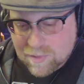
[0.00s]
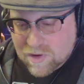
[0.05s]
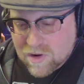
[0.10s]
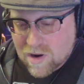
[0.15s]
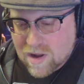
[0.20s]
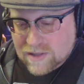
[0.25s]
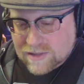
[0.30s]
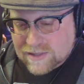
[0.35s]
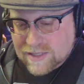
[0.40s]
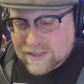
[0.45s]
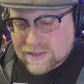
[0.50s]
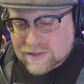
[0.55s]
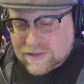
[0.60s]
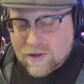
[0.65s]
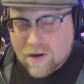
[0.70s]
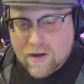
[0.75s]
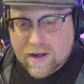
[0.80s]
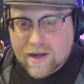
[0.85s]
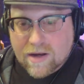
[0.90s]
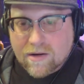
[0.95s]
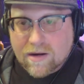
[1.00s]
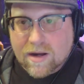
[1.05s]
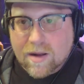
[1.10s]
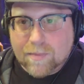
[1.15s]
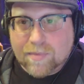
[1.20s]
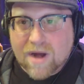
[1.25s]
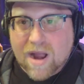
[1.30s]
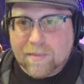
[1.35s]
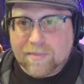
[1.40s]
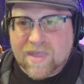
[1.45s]
across it and started hearing a
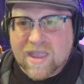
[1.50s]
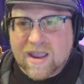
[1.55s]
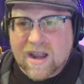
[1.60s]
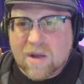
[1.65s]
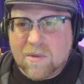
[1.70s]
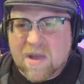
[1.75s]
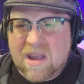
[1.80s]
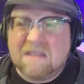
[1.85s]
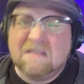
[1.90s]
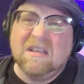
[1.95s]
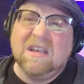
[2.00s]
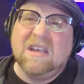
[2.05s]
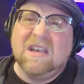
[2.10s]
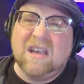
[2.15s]
prop thing, and I went,